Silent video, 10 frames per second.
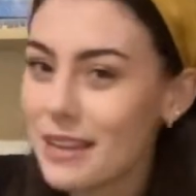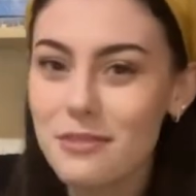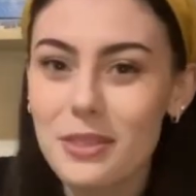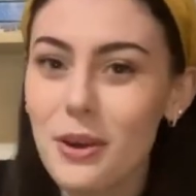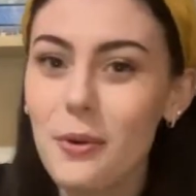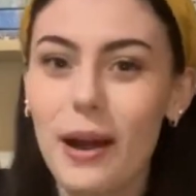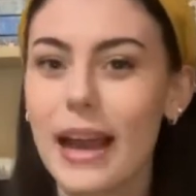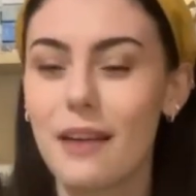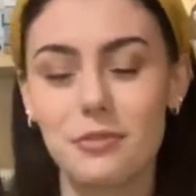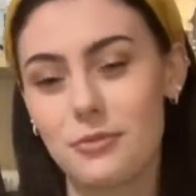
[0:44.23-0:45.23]
Even though I
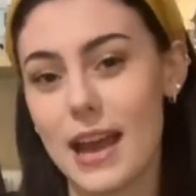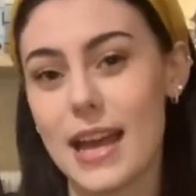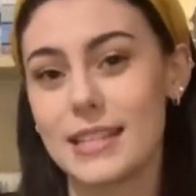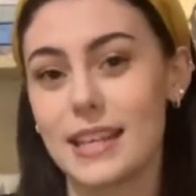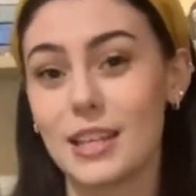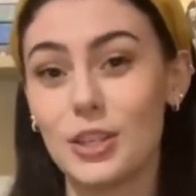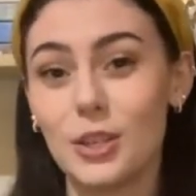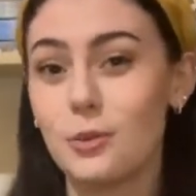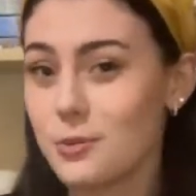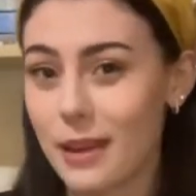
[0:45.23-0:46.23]
haven't read a
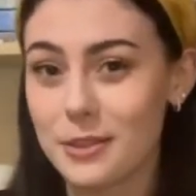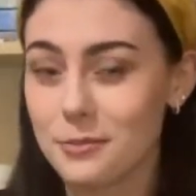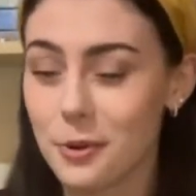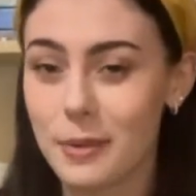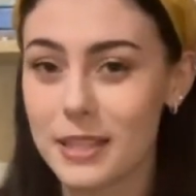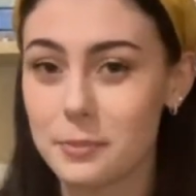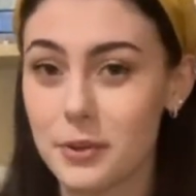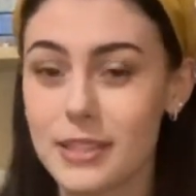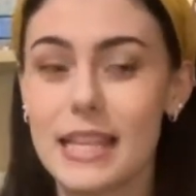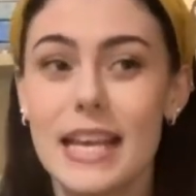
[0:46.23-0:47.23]
huge amount of romance
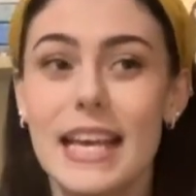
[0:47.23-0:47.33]
books,